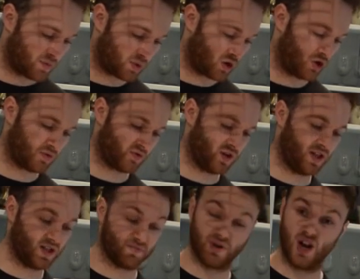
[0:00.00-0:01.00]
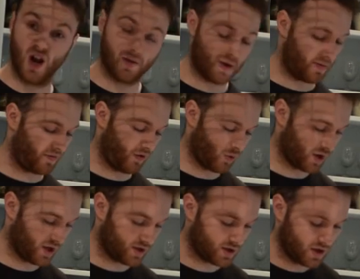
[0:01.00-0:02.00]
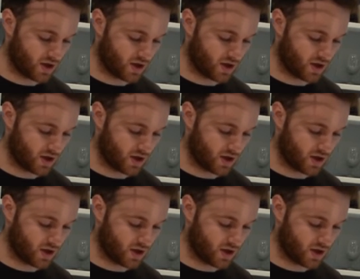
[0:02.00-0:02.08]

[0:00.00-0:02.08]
blueberries, banana maybe if you wanted,